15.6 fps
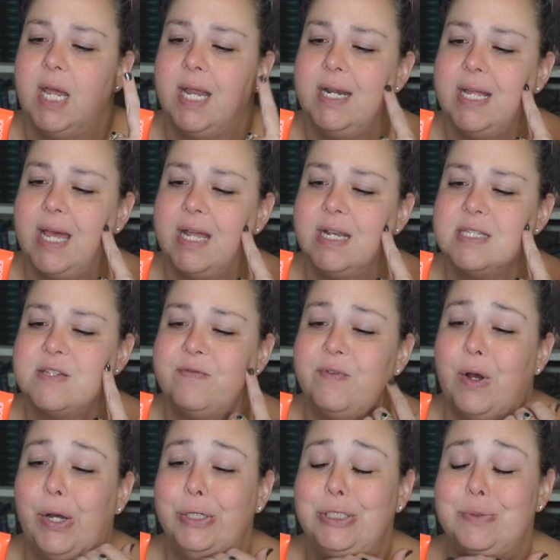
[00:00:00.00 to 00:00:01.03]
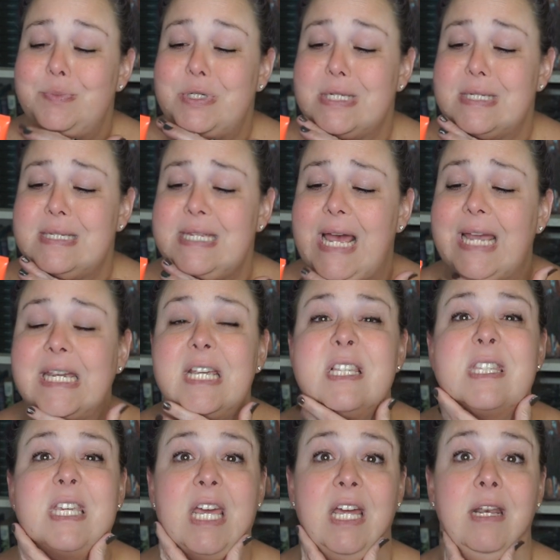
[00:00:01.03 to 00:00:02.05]
and adds volume to sagging
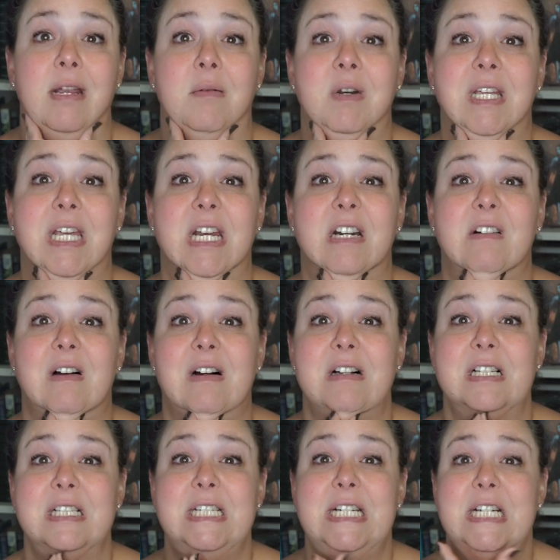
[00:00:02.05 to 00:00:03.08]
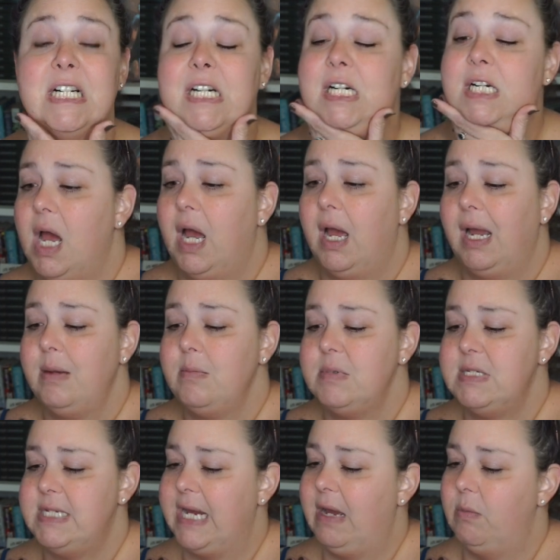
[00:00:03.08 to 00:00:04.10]
skin. I'm gonna get it all in here.
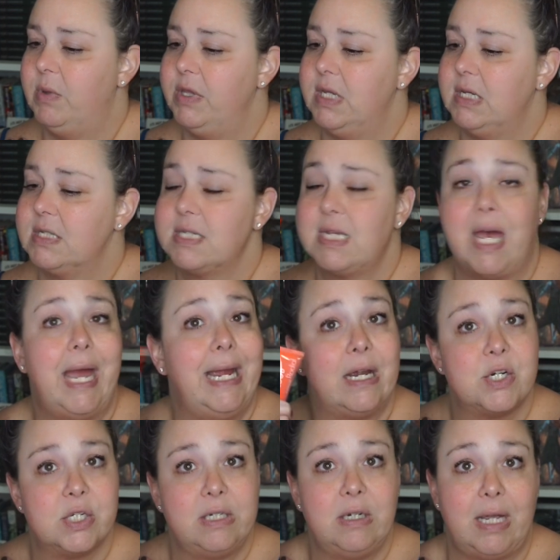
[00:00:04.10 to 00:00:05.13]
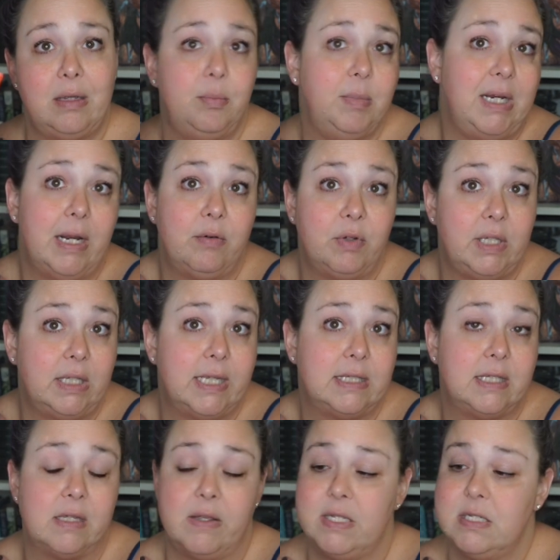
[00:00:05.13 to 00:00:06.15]
I'm down with this. I really
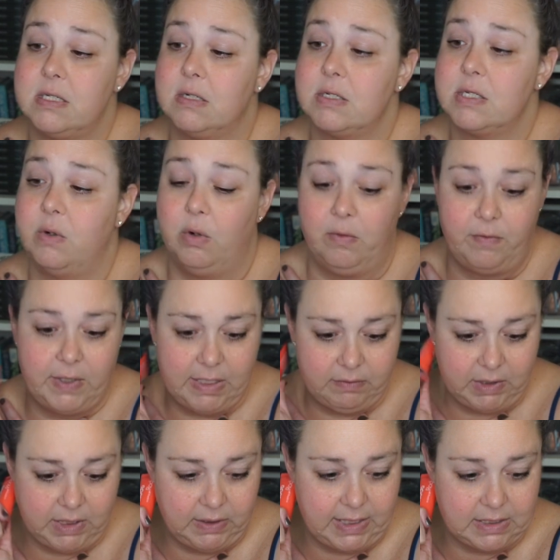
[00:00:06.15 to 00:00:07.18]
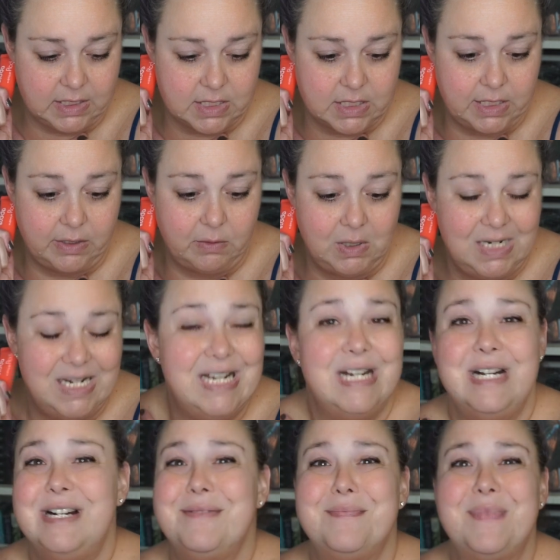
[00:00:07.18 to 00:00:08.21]
like the cleanser, so hopefully I really like this too.
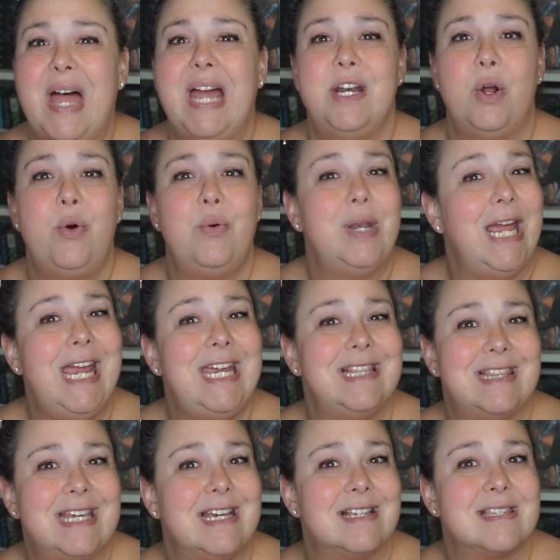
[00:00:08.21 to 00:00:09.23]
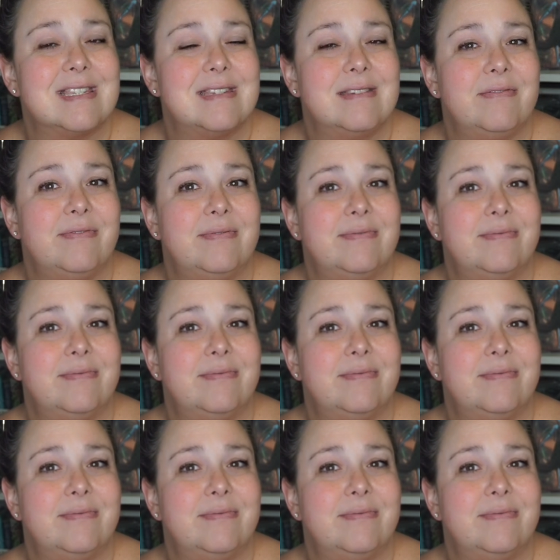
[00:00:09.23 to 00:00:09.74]
I don't hate this